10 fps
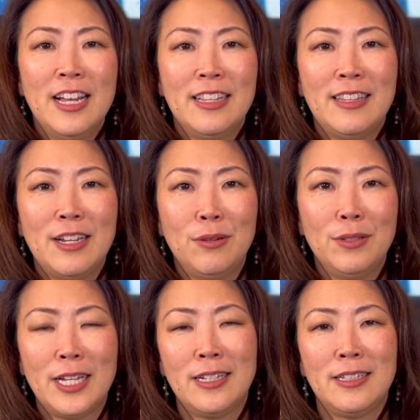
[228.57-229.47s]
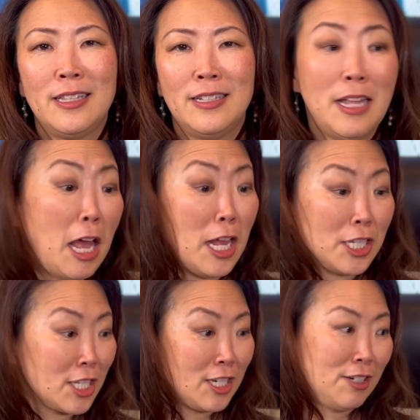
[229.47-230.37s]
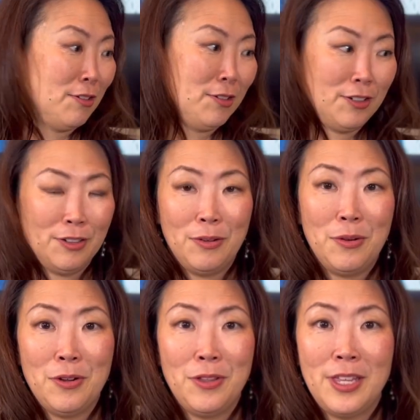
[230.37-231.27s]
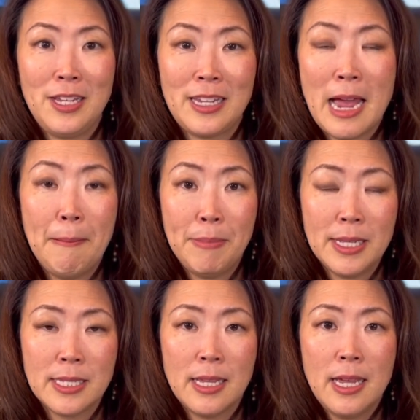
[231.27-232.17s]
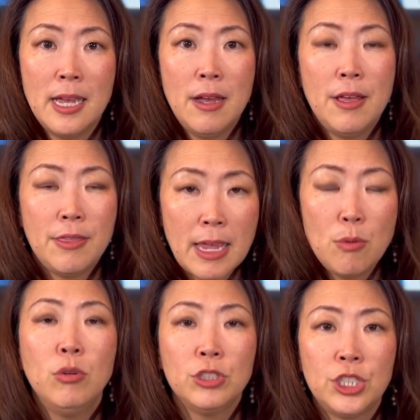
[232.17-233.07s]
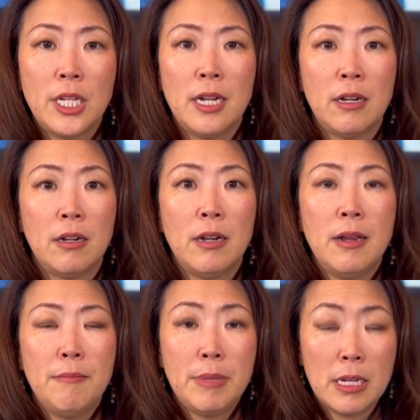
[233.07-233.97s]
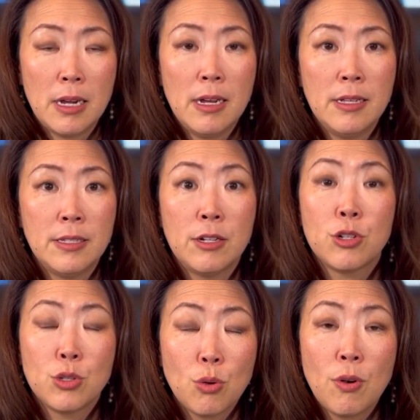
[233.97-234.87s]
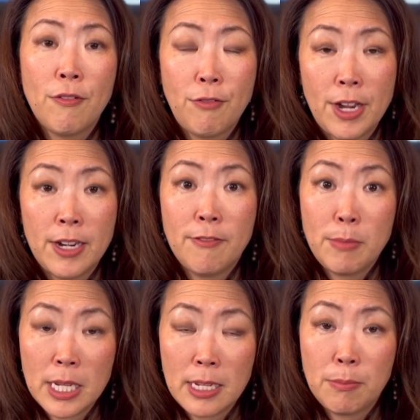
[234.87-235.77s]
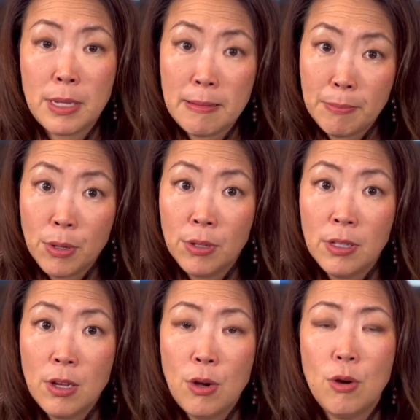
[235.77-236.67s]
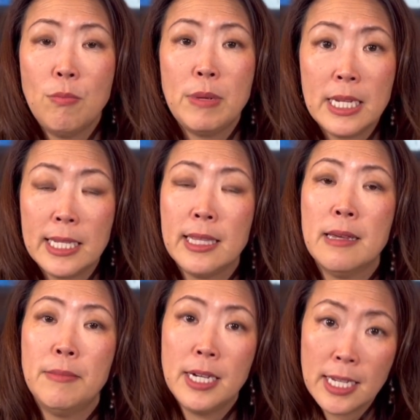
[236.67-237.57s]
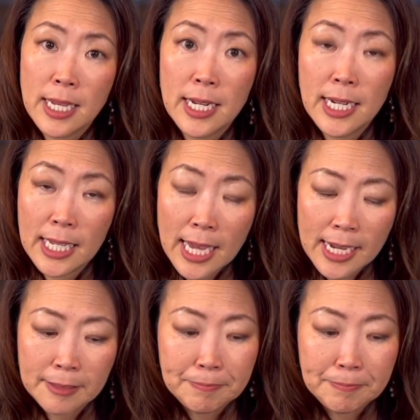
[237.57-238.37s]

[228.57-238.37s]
they don't like the desk or the campus. They will share because they're so afraid of meeting people or meeting them again and again.